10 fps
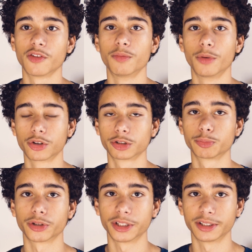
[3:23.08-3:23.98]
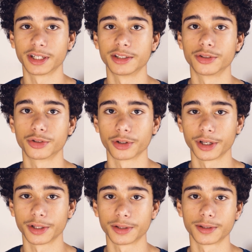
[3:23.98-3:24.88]
of motorsport intended
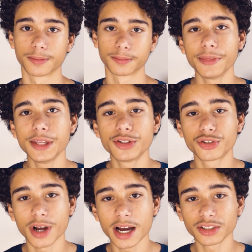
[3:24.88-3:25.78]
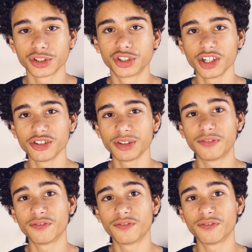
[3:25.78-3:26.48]
circuits. These tracks are generally